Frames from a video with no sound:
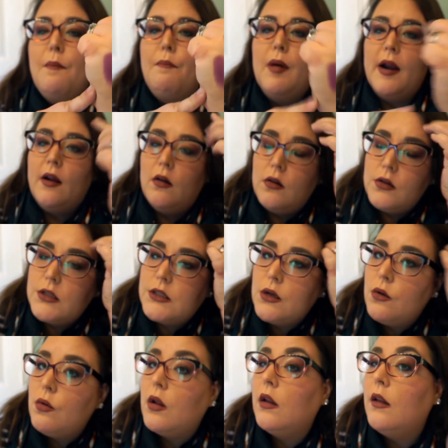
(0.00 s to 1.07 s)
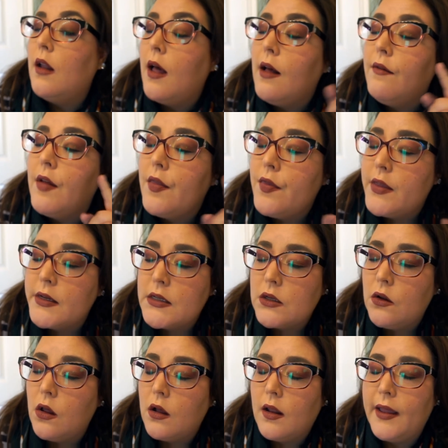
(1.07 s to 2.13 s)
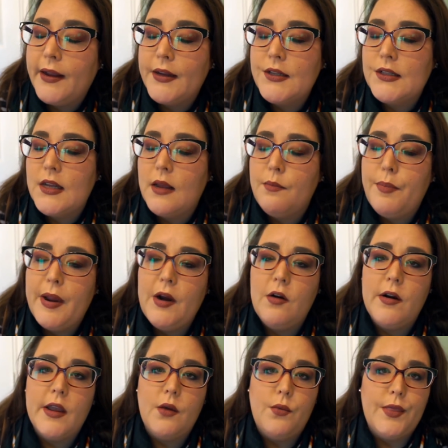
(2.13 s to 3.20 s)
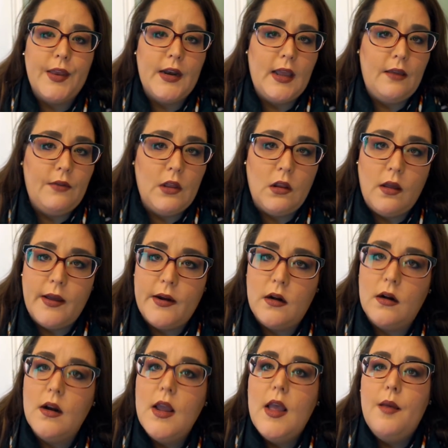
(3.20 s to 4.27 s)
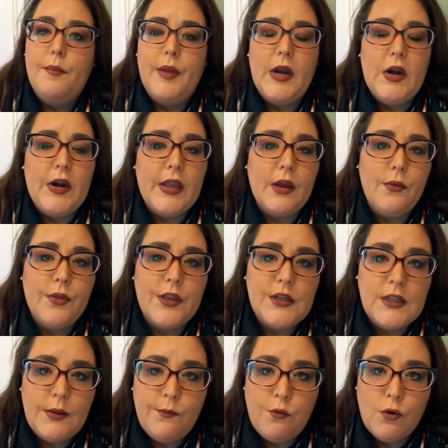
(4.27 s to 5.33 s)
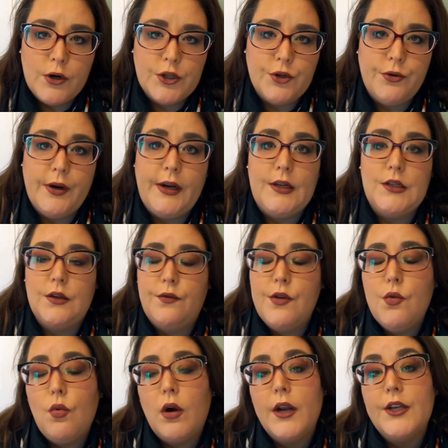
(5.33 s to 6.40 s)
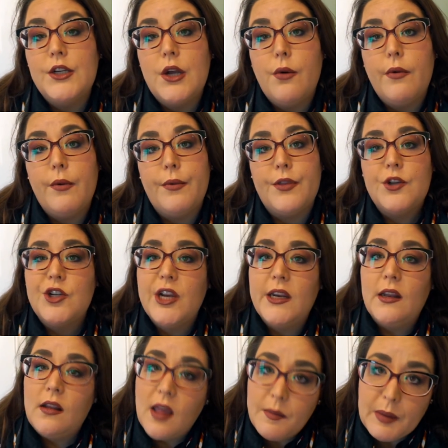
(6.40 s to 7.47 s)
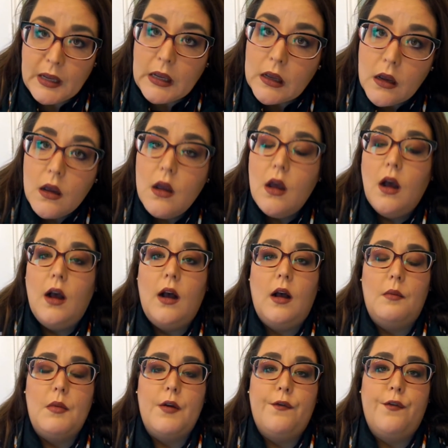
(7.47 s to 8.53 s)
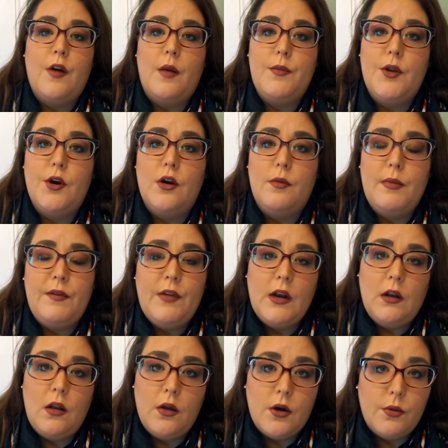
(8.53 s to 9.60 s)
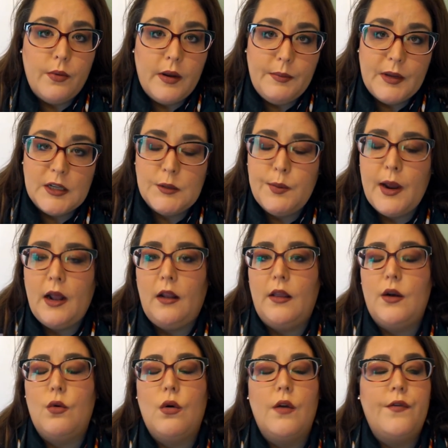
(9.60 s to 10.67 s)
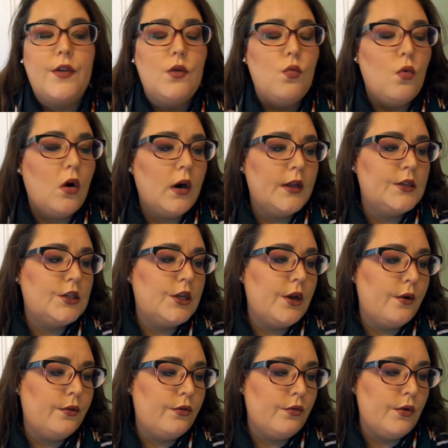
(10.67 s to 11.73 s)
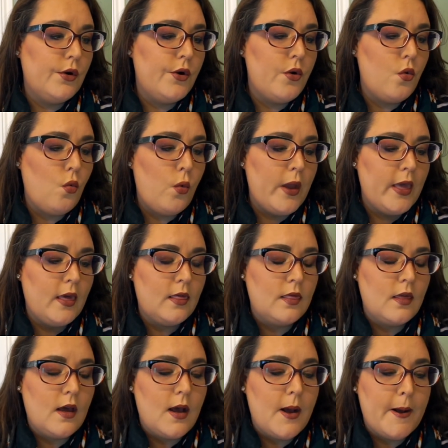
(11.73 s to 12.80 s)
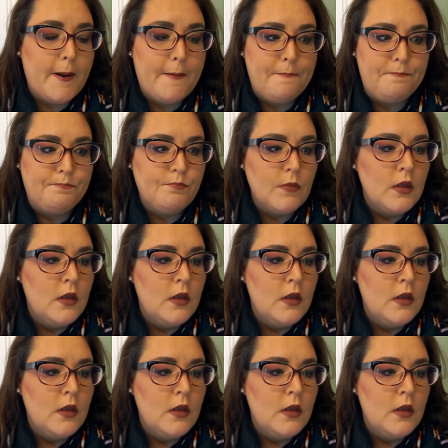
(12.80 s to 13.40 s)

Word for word: But I also love this look, like I said, pairing it with a navy liner, pairing it with a deep forest green. So if you wanted to go in with the shade Lemmy um, from your Mi Vida Loca Remix palette, or if you wanted to go through with, um,